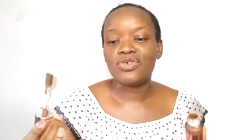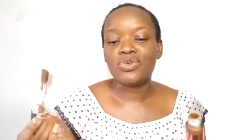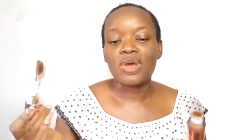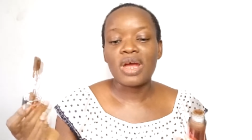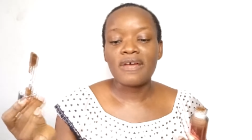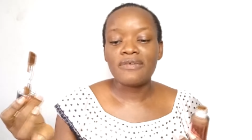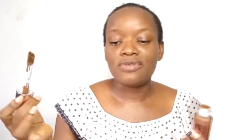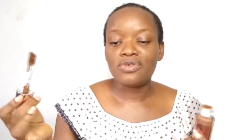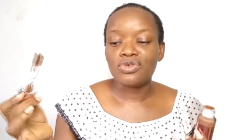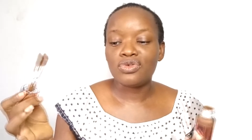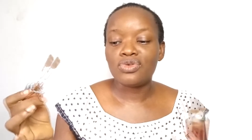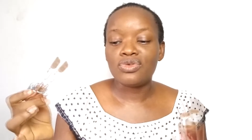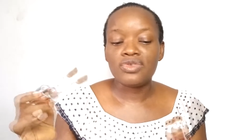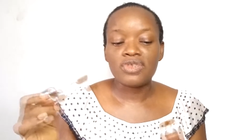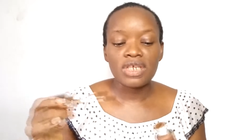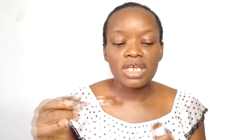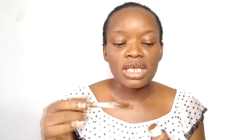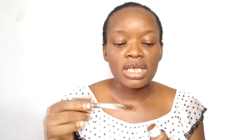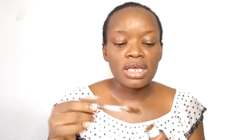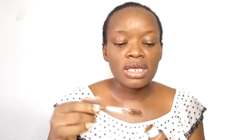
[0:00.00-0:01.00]
You have to use
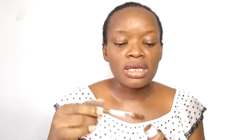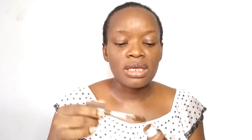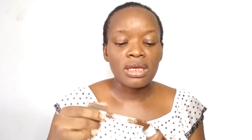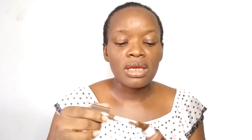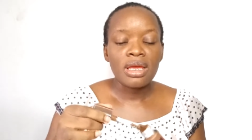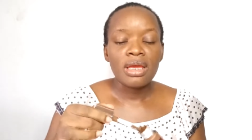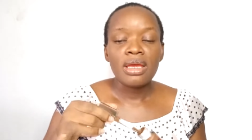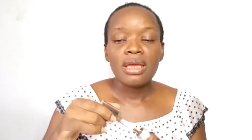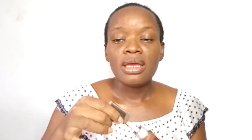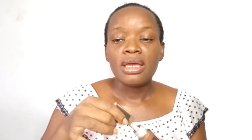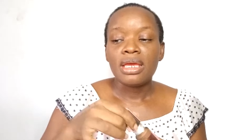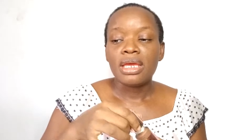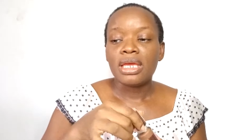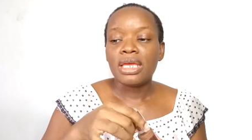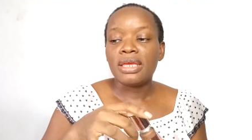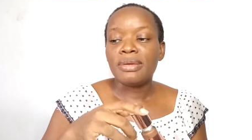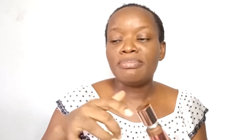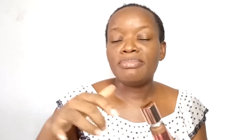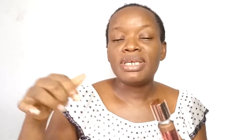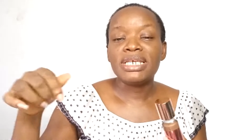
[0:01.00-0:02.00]
a
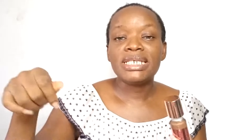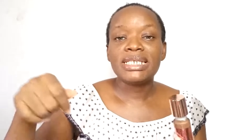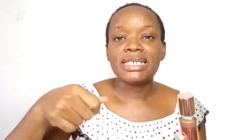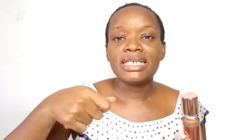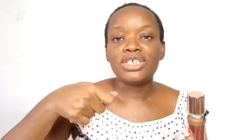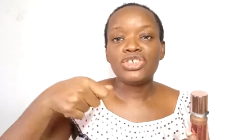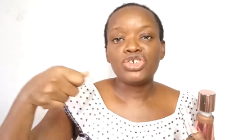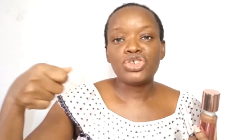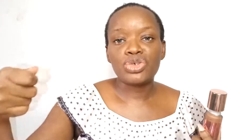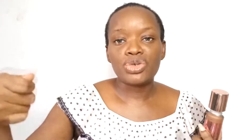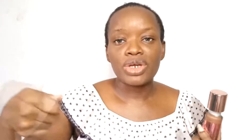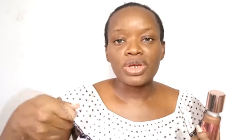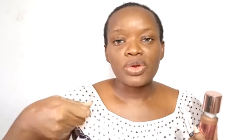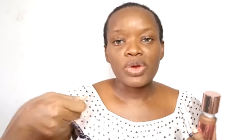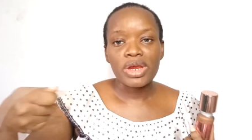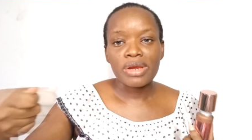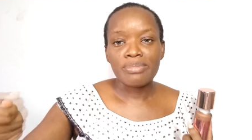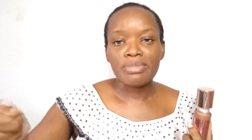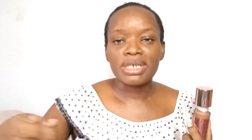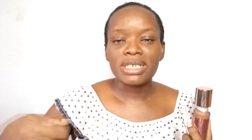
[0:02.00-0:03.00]
mixing tray or
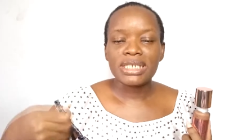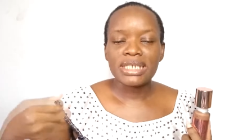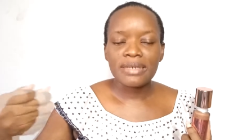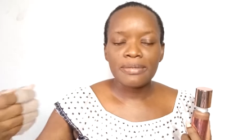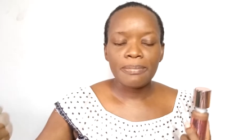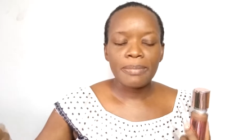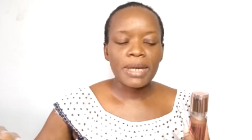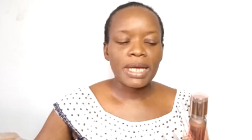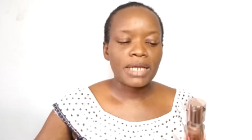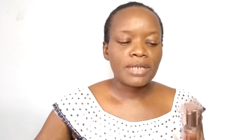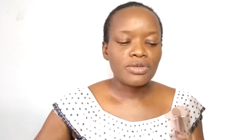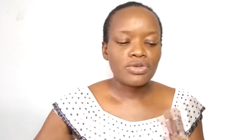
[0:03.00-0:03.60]
a mixing pan,